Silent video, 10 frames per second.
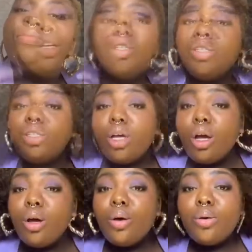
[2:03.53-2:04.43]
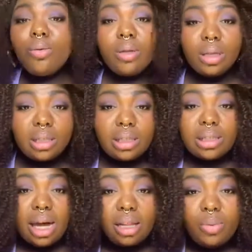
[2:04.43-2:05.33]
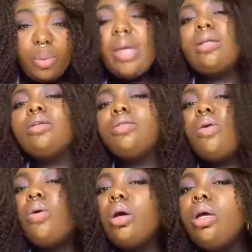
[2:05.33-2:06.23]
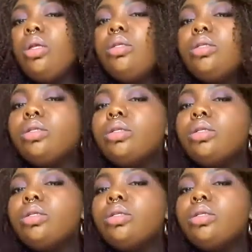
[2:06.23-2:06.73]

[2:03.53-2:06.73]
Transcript: So this is how the wig looks on.